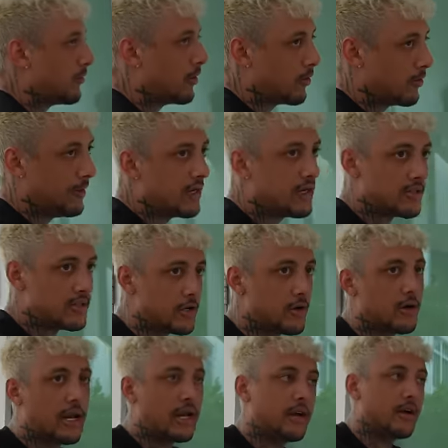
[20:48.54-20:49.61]
what would be considered
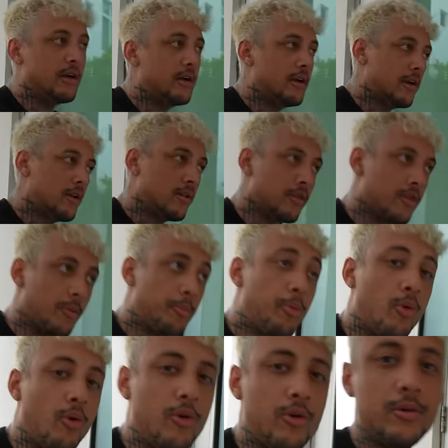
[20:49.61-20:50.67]
like the
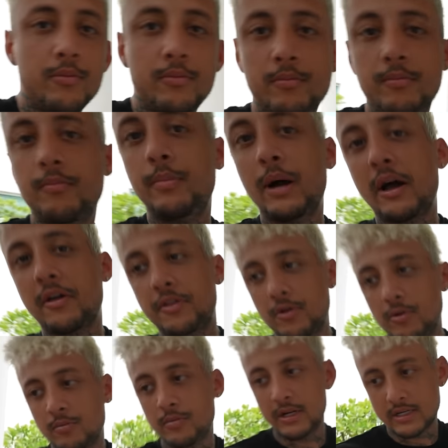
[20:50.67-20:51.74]
pool
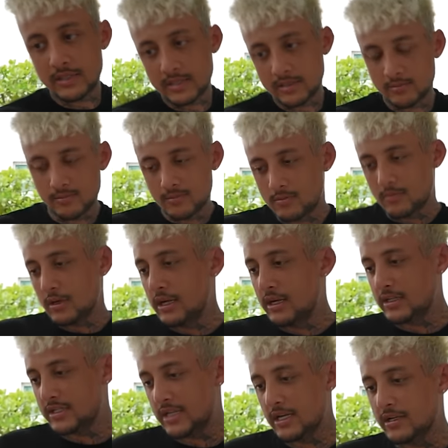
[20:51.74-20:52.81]
bathroom in a
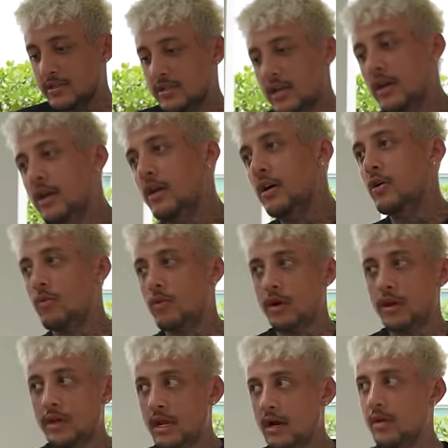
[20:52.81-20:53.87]
sense where
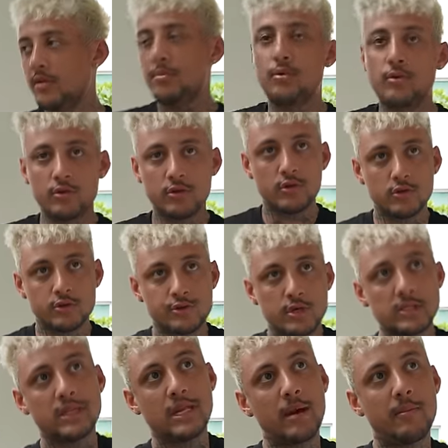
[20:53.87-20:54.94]
you get out of the pool and you go straight
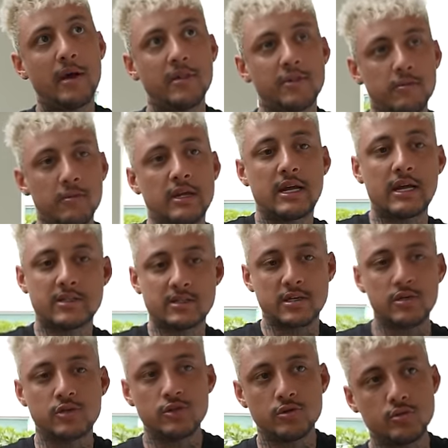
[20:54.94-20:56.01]
to that bathroom and the guests
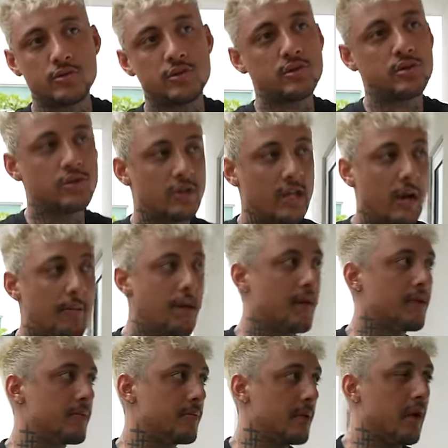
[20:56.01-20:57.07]
could use that
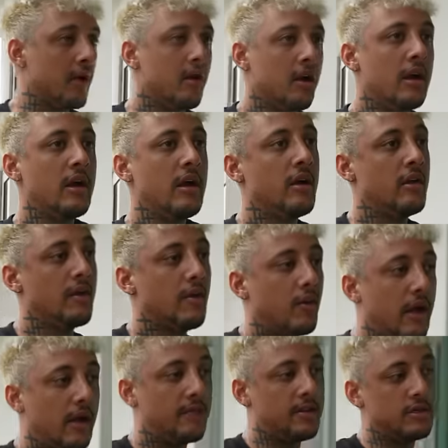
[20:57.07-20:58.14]
bathroom there. Then we
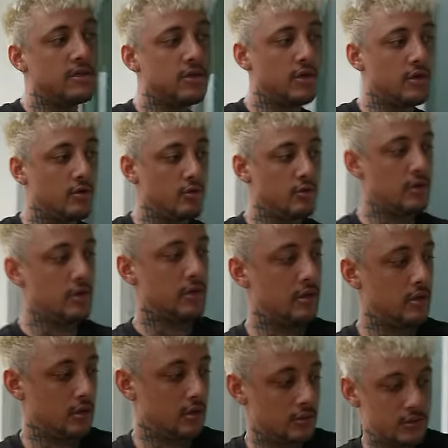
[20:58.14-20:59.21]
have these huge
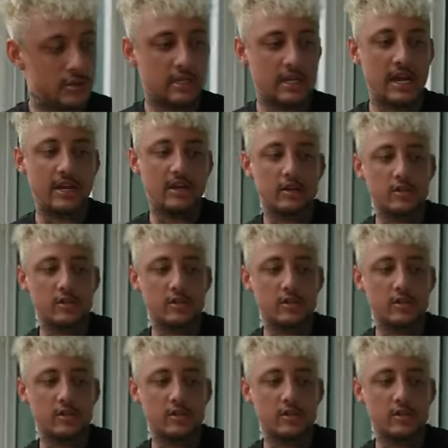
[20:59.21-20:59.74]
sliding